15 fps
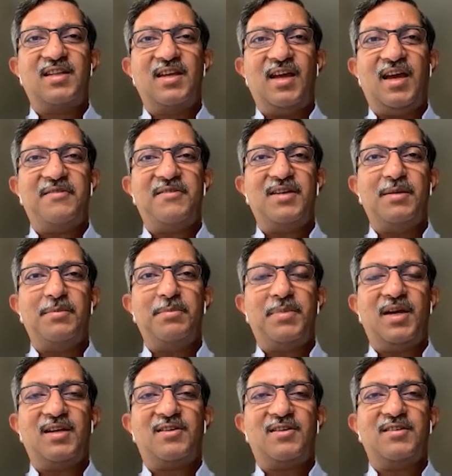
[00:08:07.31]
they have an
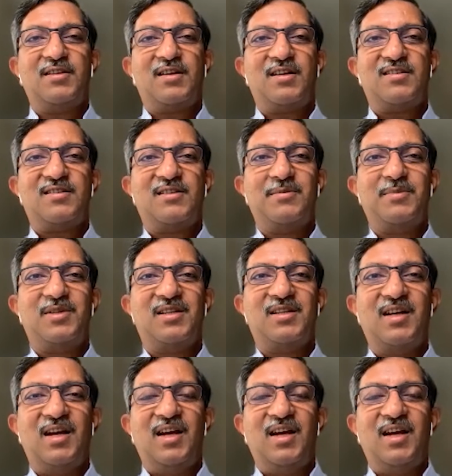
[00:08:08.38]
impact on the customer.